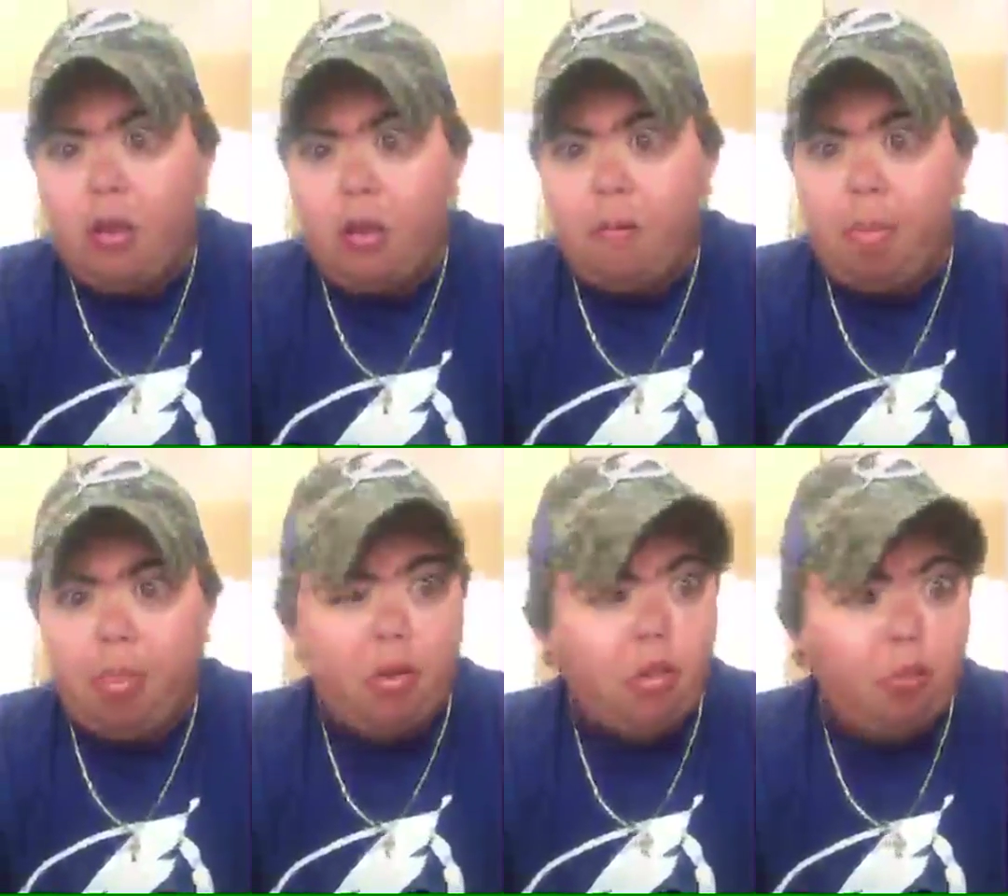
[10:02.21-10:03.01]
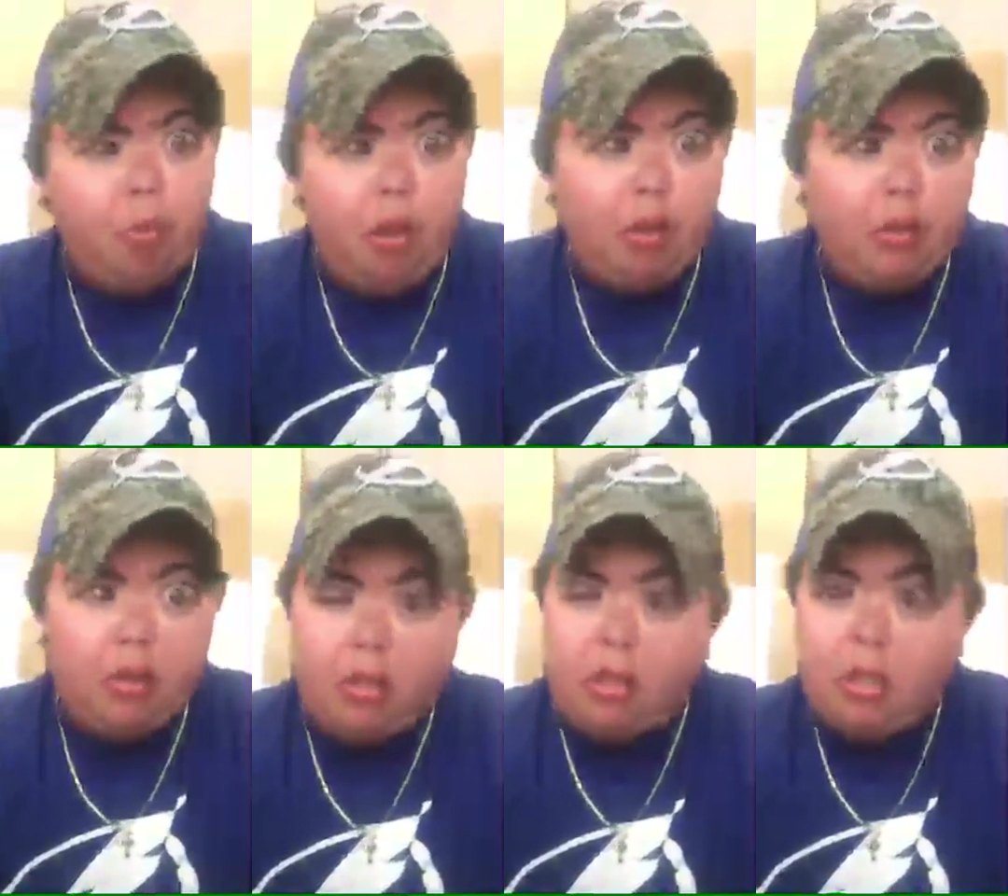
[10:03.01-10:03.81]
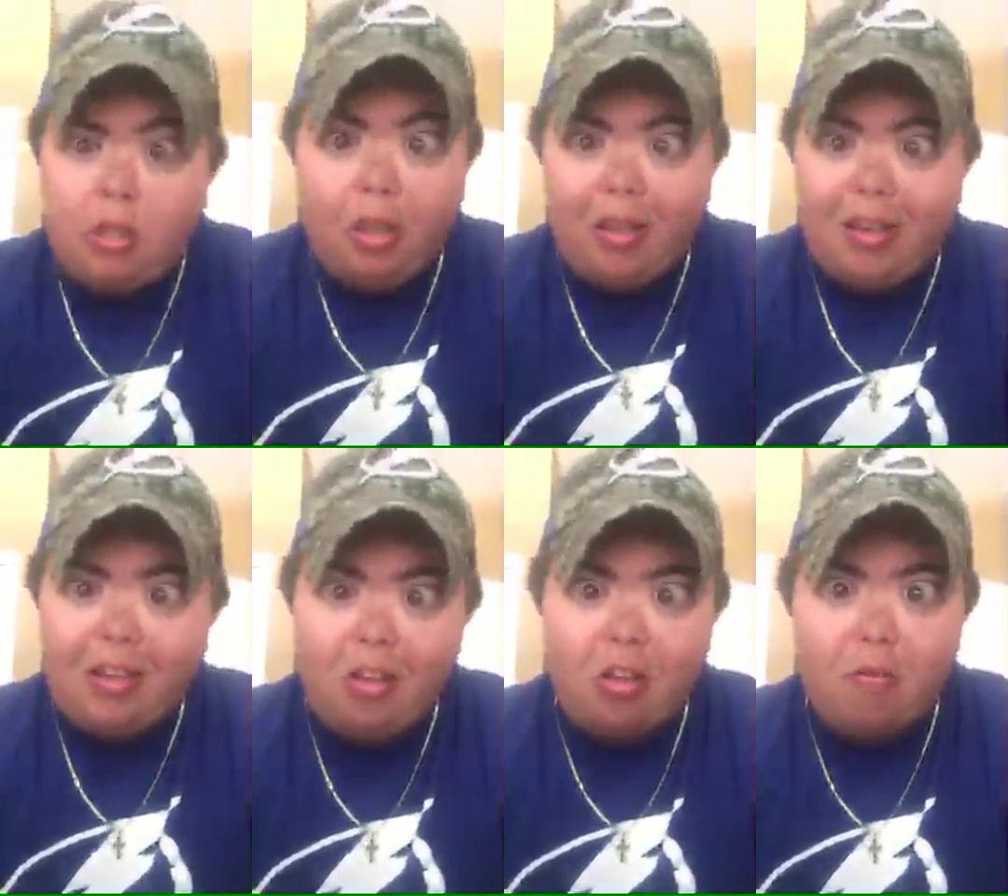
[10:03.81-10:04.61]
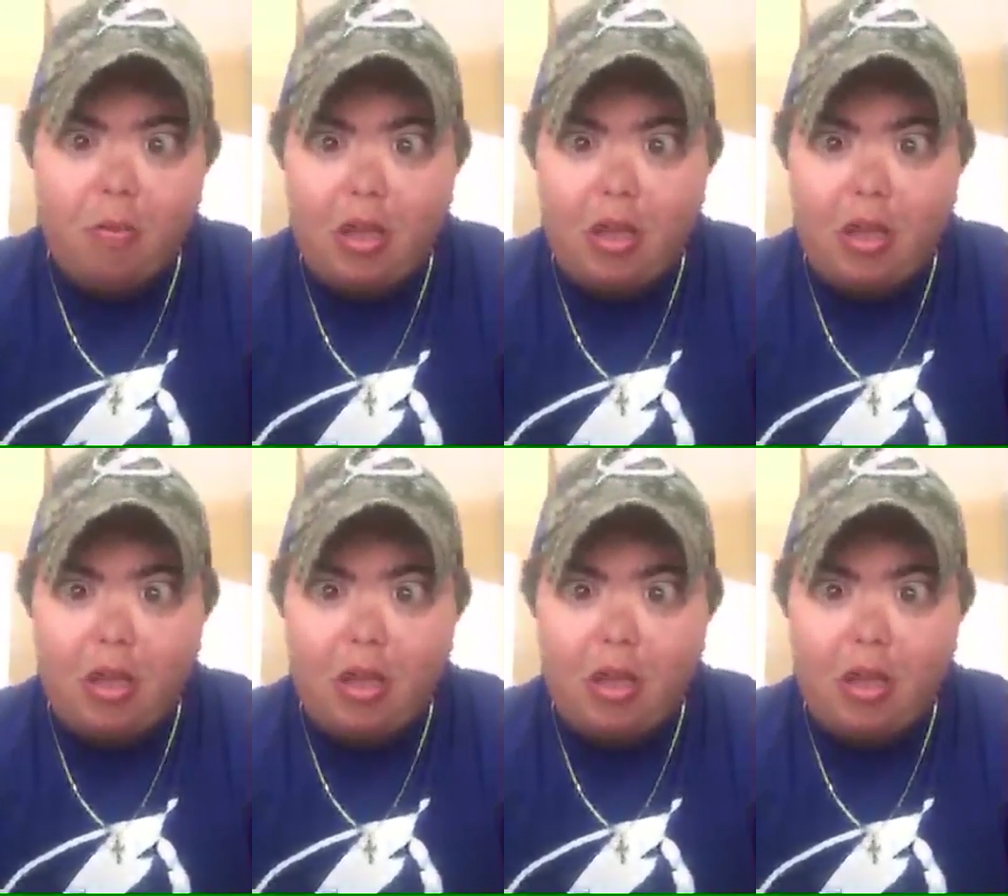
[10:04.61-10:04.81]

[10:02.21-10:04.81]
Because those playoff tickets, judging